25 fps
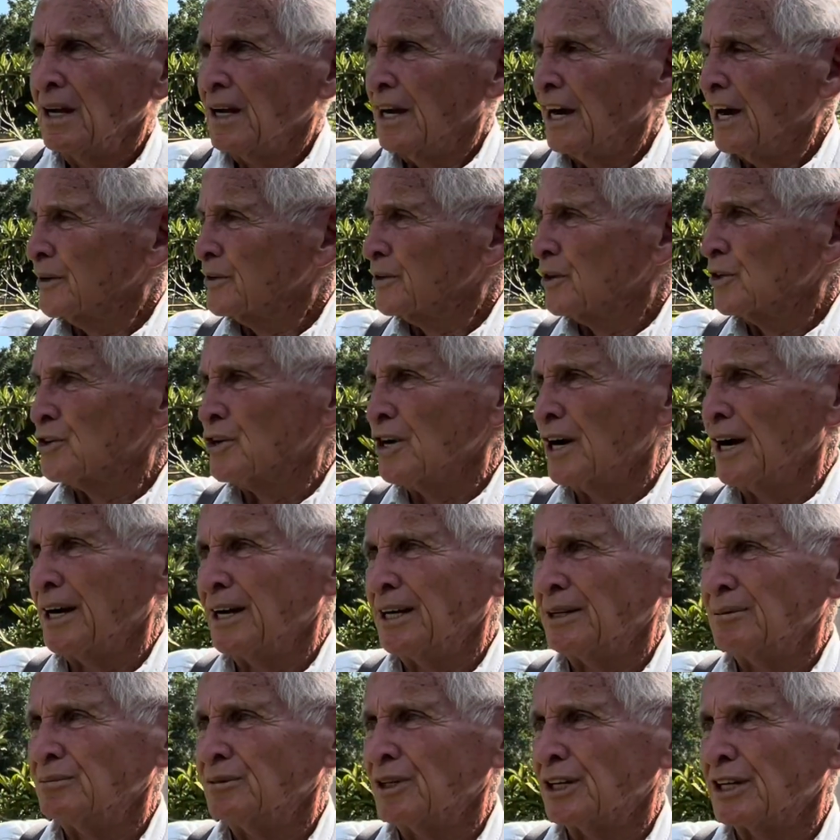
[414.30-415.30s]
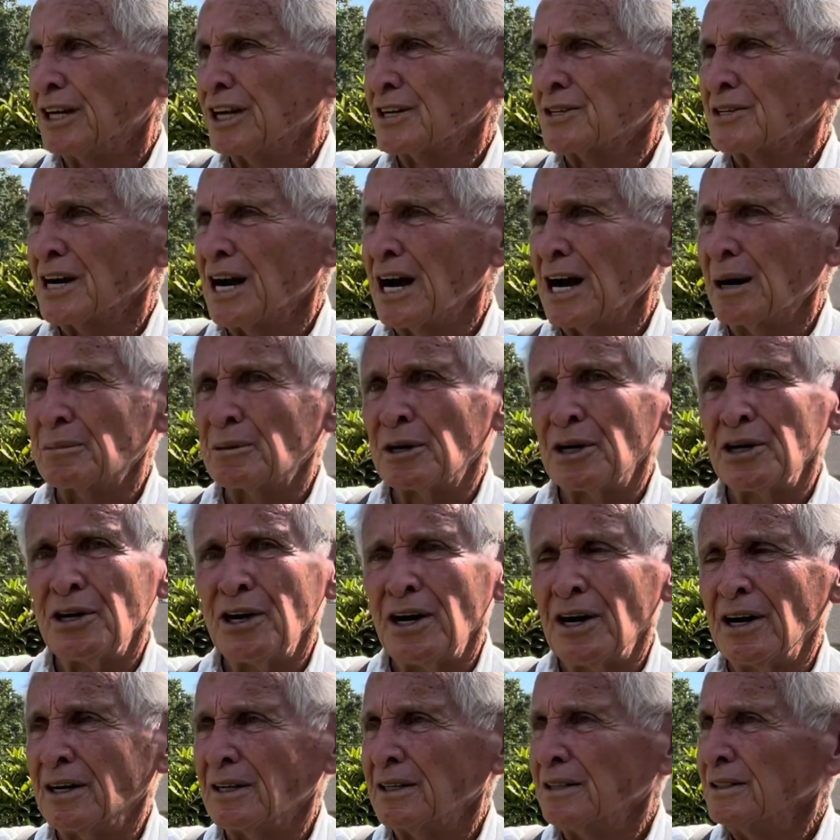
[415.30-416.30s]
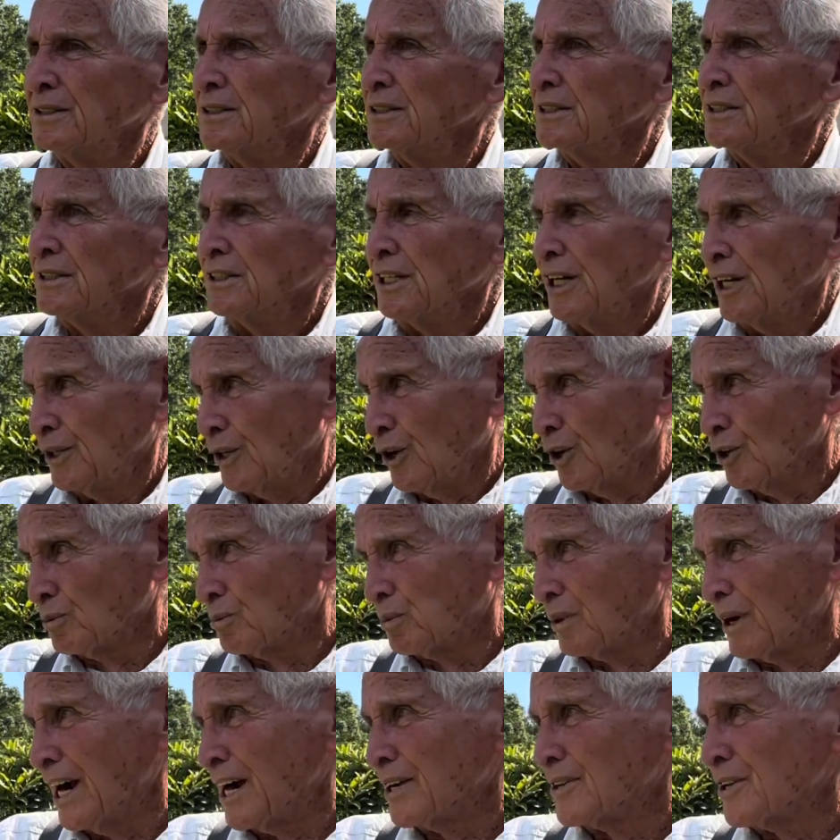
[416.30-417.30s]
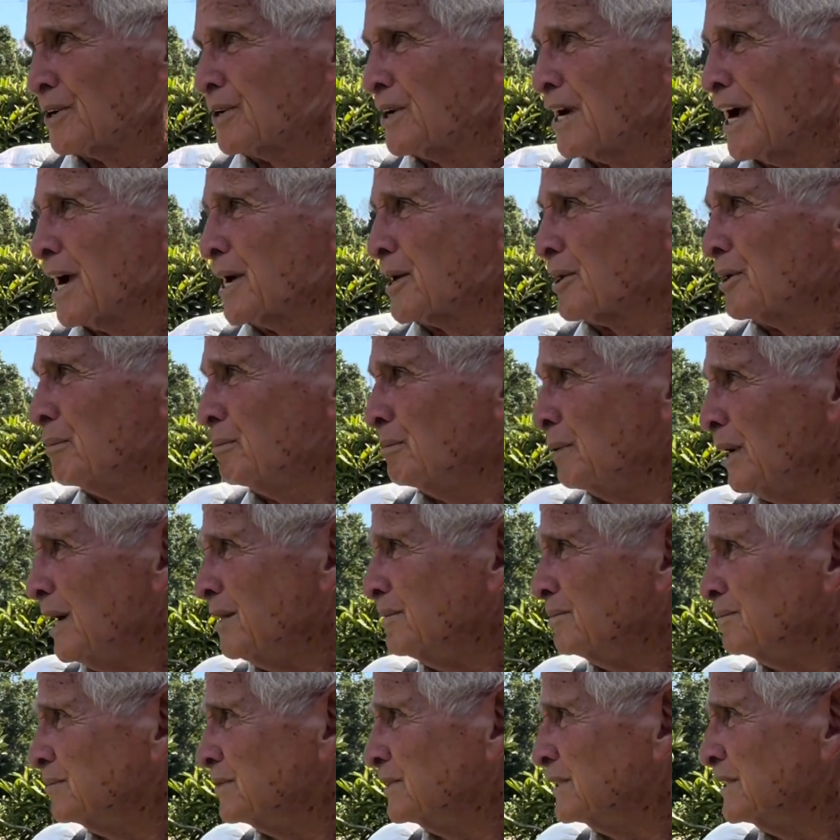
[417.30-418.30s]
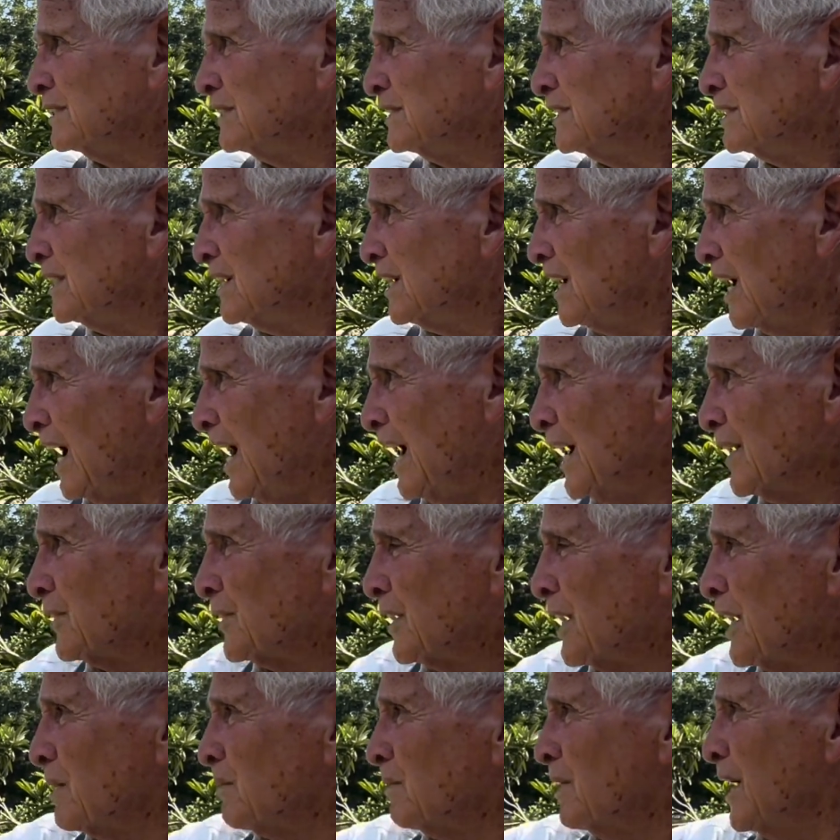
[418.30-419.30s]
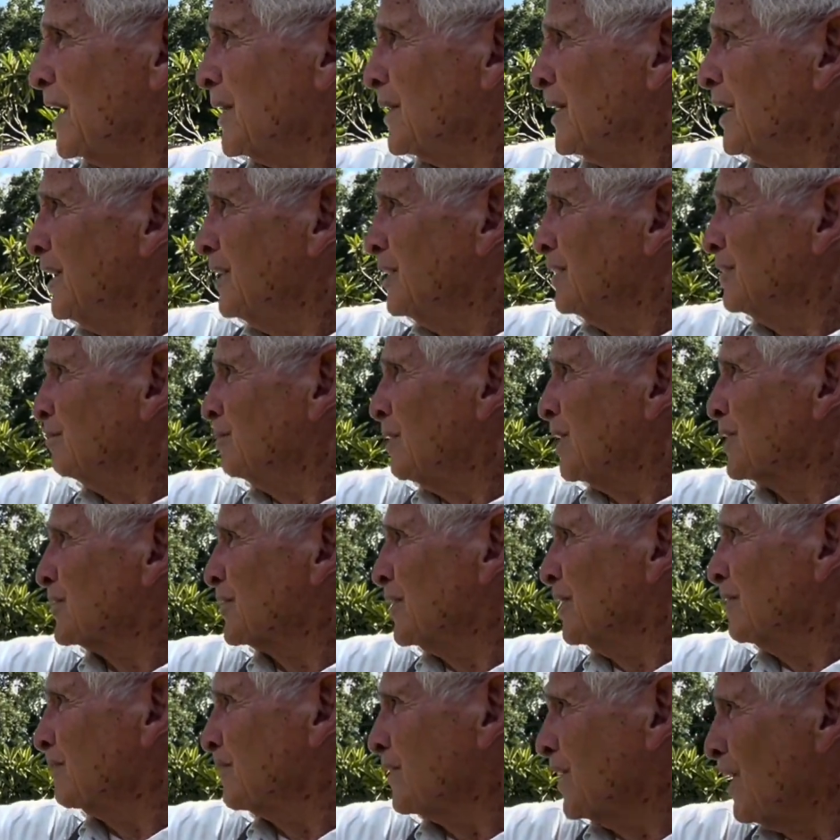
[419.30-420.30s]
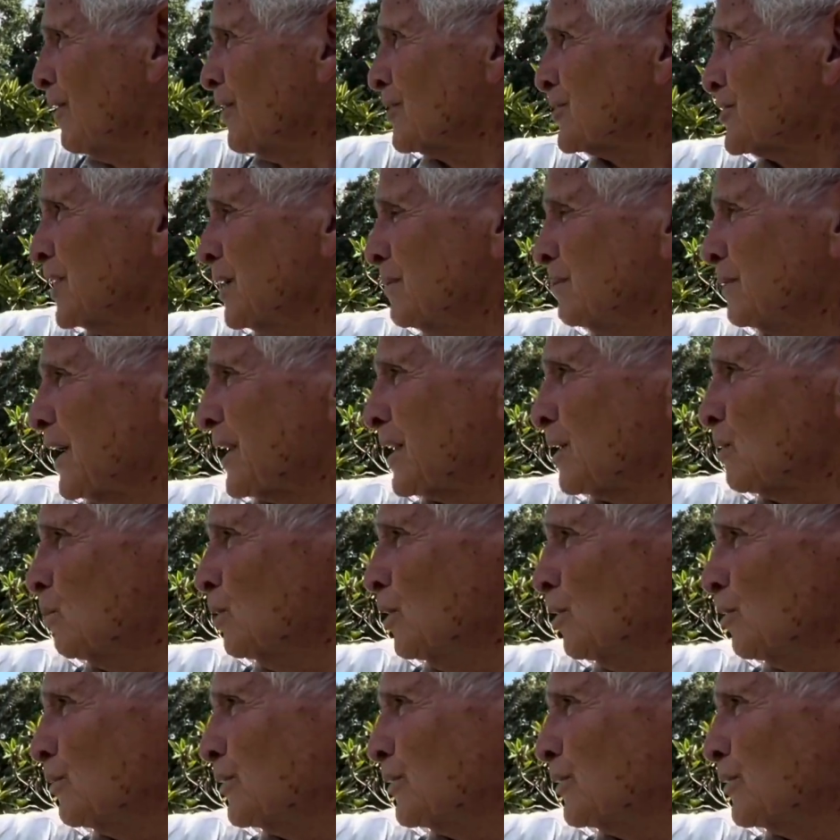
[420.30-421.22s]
It's a shame that this time of the year, those plants are taking a beating. I can tell you right now, my sunflowers, see them kind of wilting